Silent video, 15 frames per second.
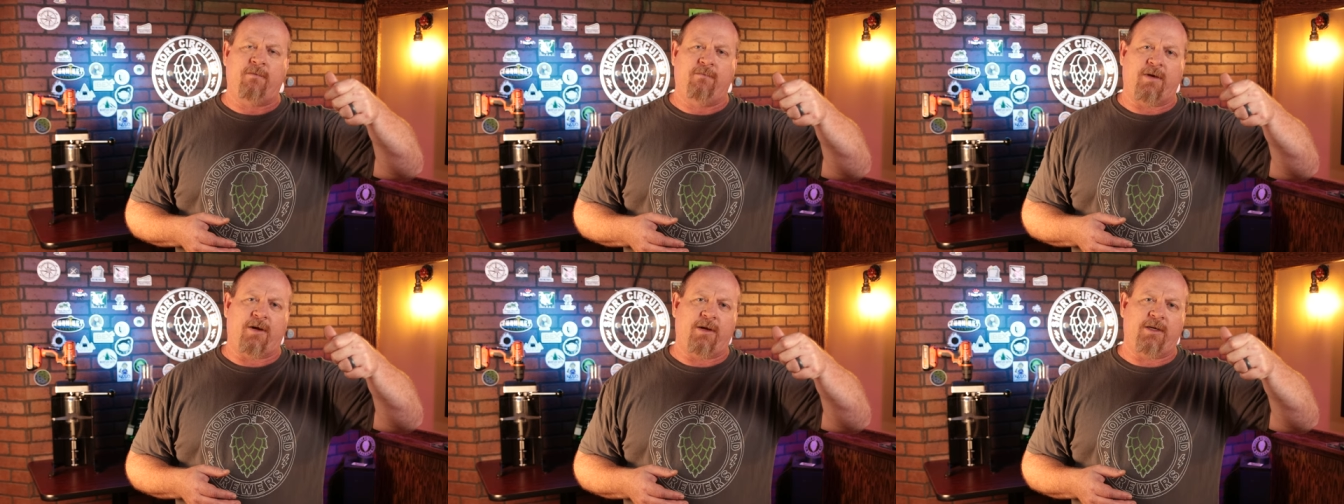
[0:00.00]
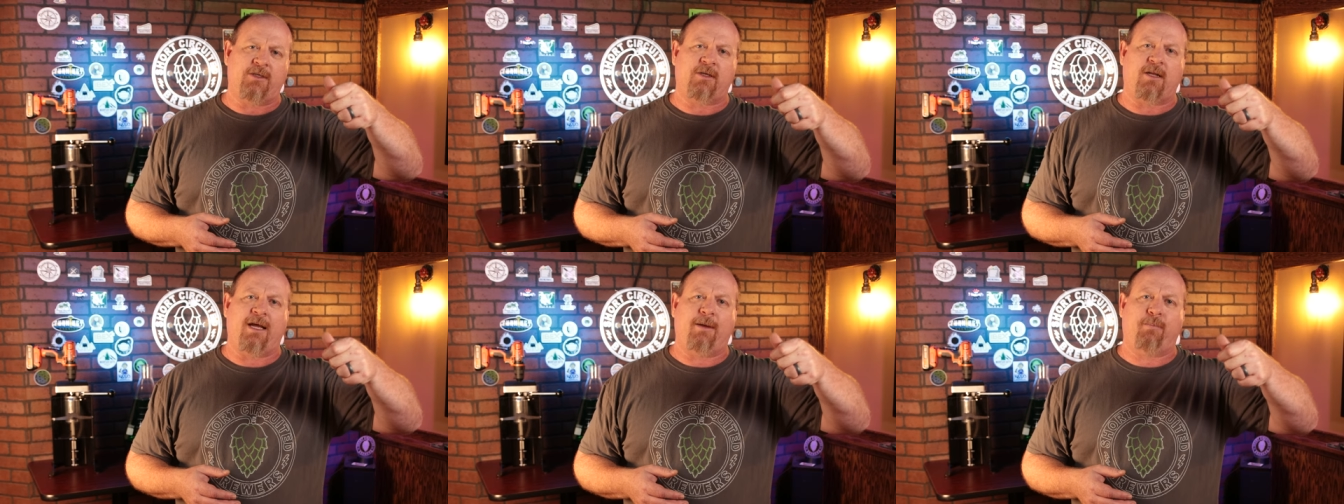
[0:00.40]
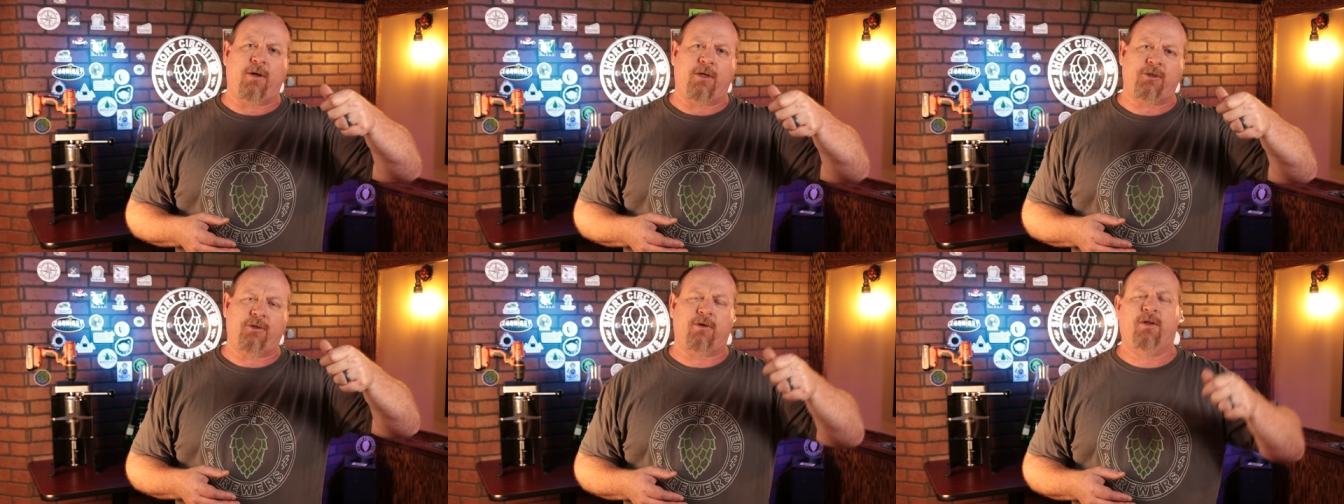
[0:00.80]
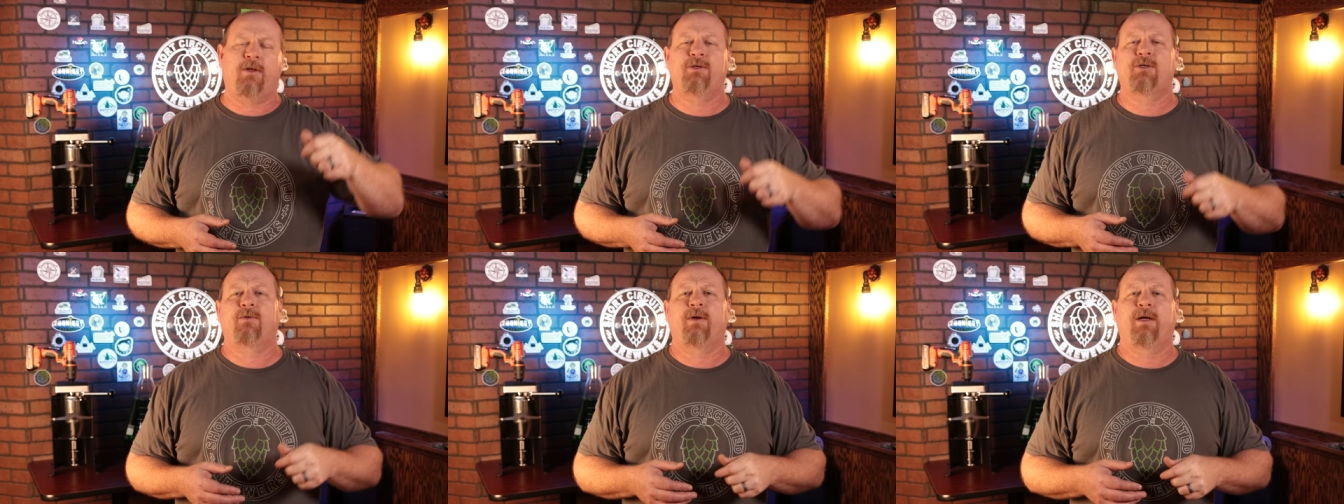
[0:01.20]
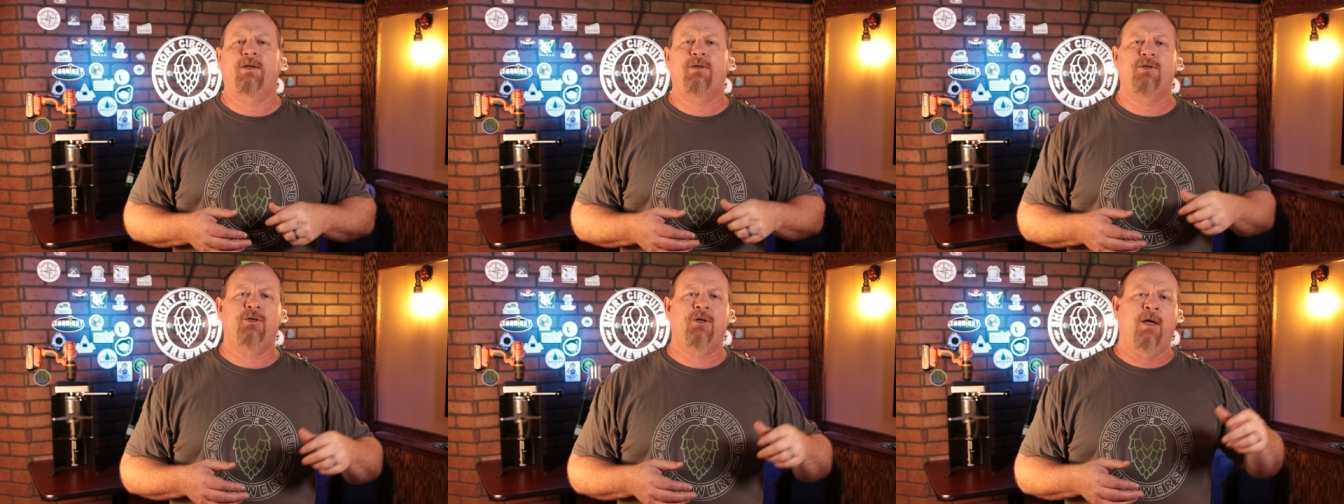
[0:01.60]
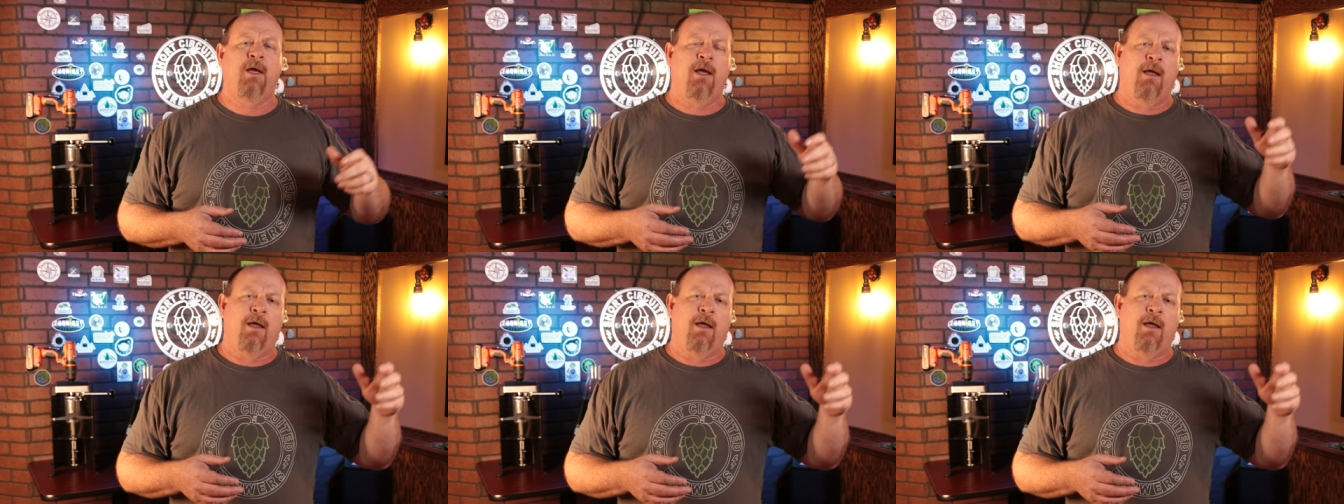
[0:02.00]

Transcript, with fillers: very slight pressure on the syringe